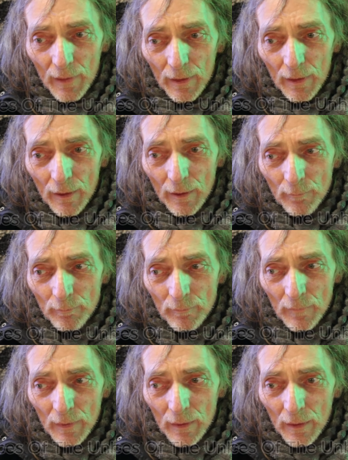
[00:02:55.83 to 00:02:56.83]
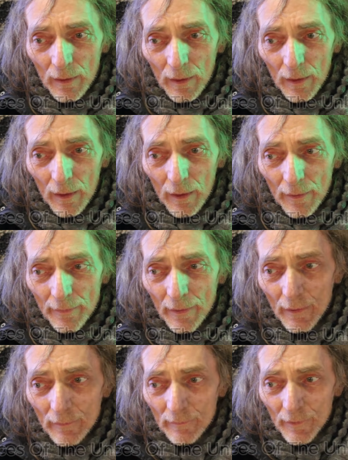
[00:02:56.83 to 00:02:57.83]
No,
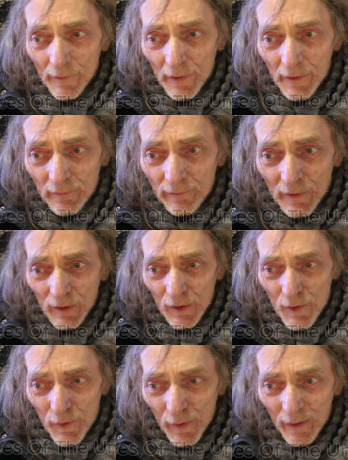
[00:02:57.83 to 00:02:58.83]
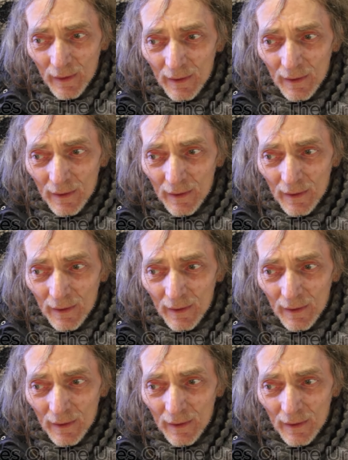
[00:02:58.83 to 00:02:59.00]
we're in a different country.